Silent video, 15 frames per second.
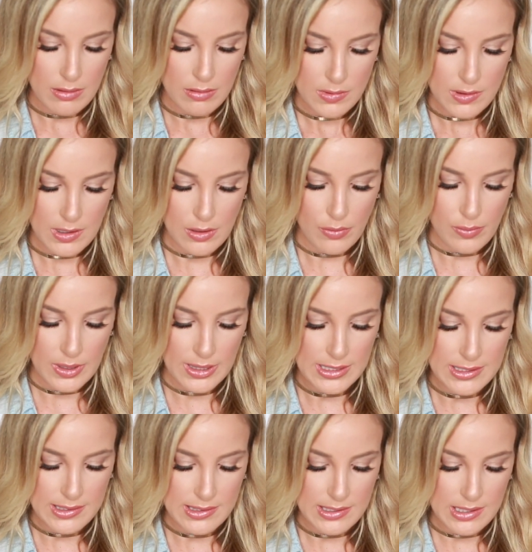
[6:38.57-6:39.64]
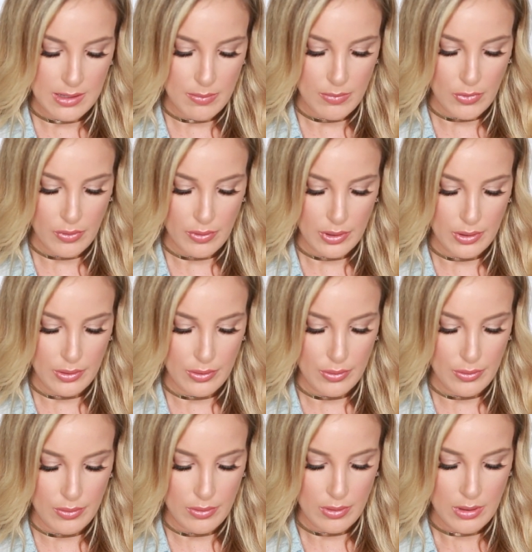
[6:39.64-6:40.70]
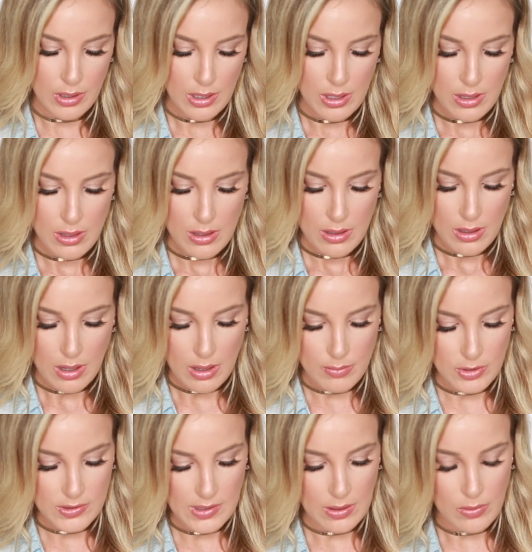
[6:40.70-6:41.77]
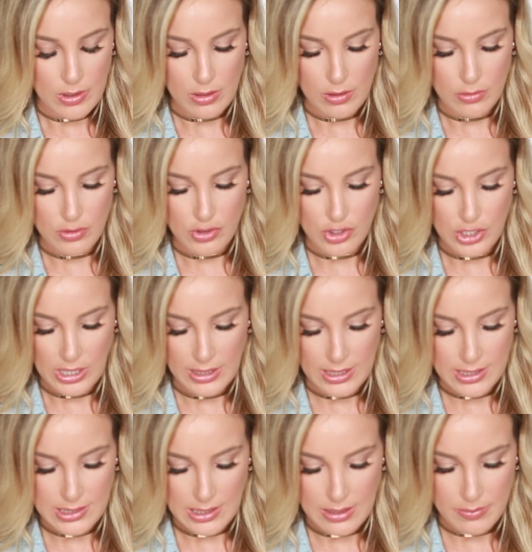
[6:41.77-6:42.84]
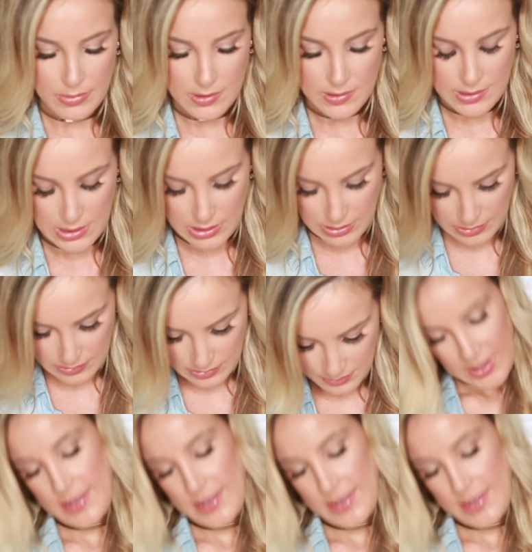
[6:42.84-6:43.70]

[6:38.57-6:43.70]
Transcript: It's like a really deep maroon, almost like one of those jelly type sticks.